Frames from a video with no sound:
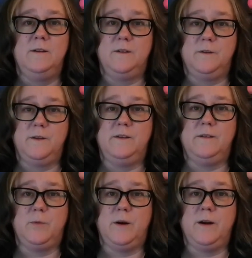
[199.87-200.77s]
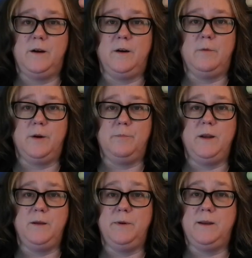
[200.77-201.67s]
So this is one area where
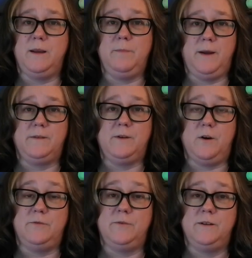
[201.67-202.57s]
being picky pays off.